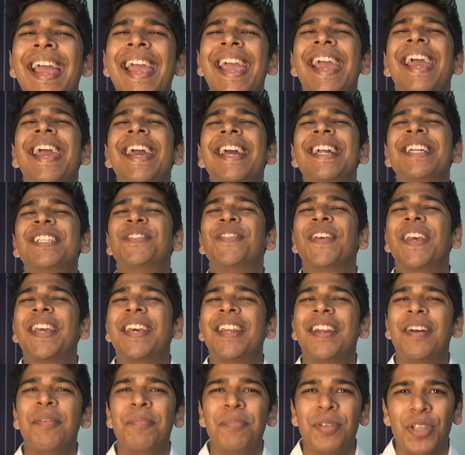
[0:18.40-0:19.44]
Hey, it's
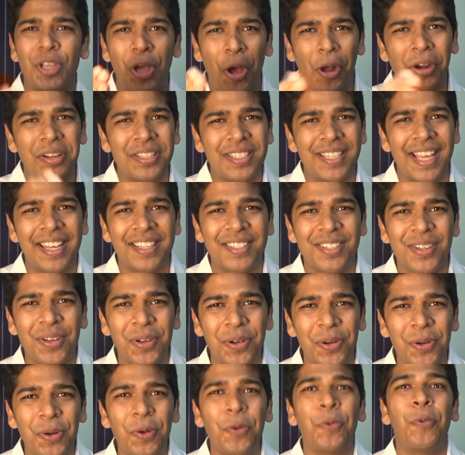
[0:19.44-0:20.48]
Vikram, your sex
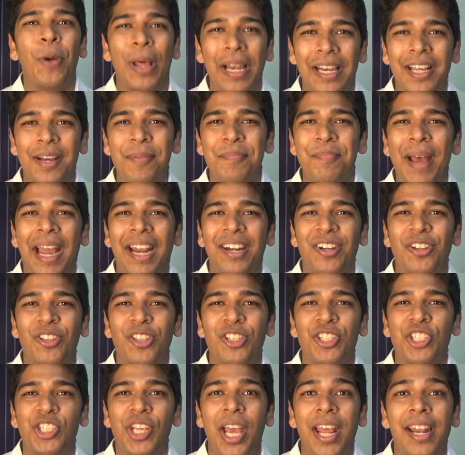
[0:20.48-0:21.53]
guru. Welcome back to
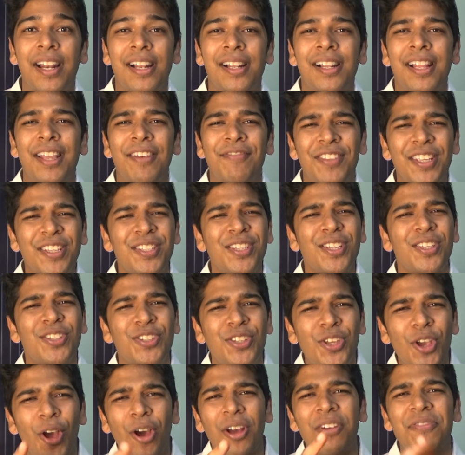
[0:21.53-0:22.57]
the channel. If this
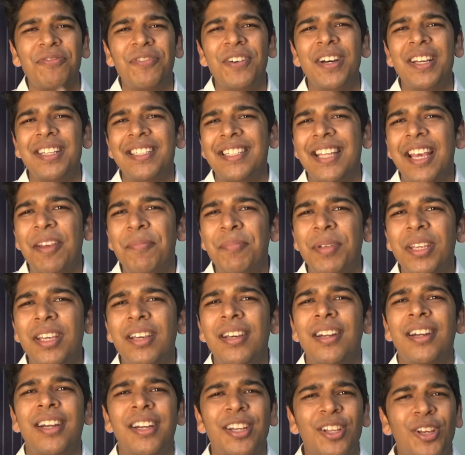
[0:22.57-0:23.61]
is your first time
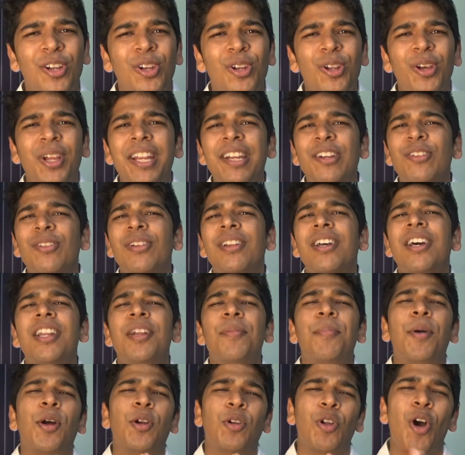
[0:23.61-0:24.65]
here and you're looking to learn
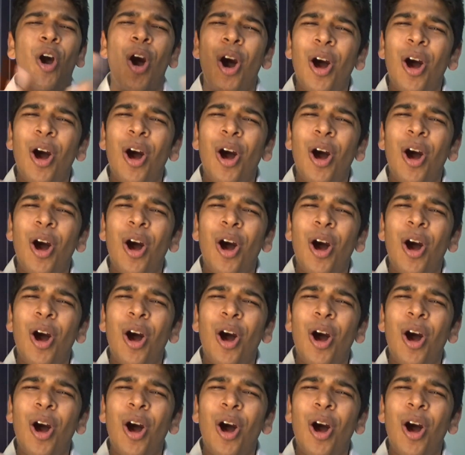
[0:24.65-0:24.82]
about